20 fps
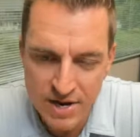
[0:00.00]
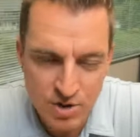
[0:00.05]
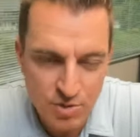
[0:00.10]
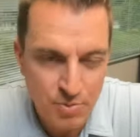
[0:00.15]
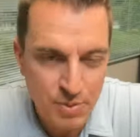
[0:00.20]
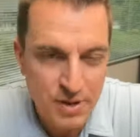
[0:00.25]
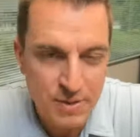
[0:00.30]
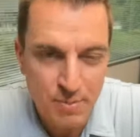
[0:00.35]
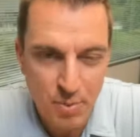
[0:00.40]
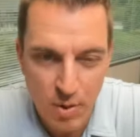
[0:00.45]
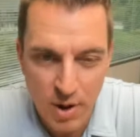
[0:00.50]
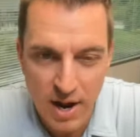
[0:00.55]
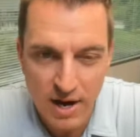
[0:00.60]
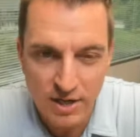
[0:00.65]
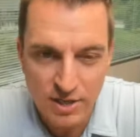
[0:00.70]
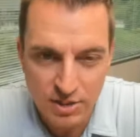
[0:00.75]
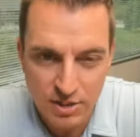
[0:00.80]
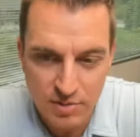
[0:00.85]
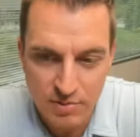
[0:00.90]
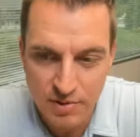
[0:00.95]
do people
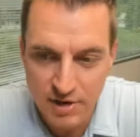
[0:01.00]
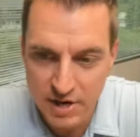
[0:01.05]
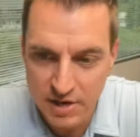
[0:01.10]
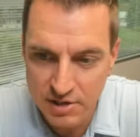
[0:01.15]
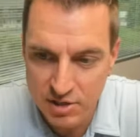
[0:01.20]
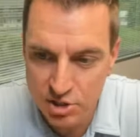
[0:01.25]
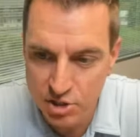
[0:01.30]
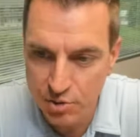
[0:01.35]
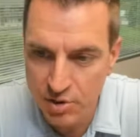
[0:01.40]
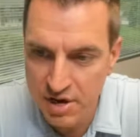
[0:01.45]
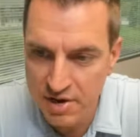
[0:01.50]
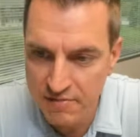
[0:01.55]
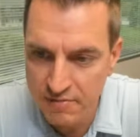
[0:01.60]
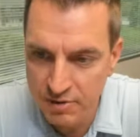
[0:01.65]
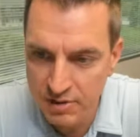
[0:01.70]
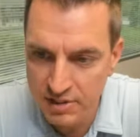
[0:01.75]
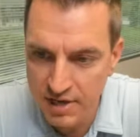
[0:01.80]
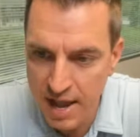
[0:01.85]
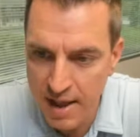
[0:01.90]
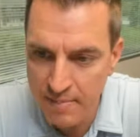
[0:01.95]
actually read? Sharif,
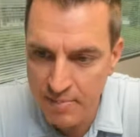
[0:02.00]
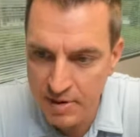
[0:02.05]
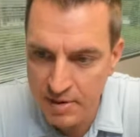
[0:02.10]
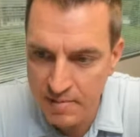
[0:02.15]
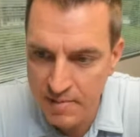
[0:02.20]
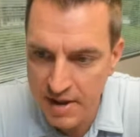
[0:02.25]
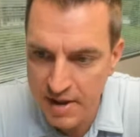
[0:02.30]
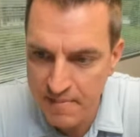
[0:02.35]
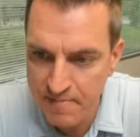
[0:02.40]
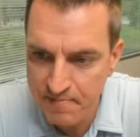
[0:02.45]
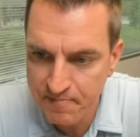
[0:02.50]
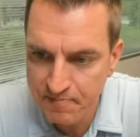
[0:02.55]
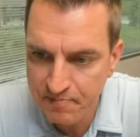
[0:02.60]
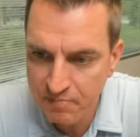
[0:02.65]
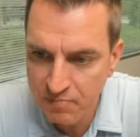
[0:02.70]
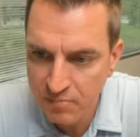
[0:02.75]
what's happening, man?